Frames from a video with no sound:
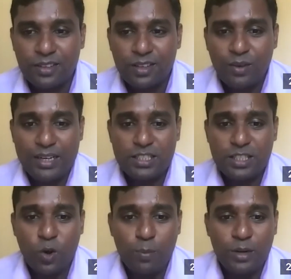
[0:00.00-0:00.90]
What is
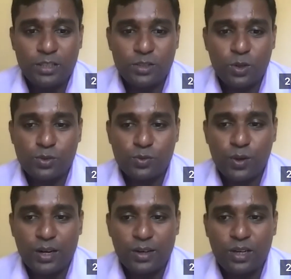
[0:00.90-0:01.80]
the commonest cause
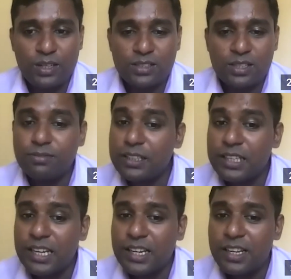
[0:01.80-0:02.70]
for an ovulator
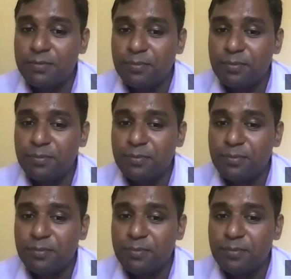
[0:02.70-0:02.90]
subfertility?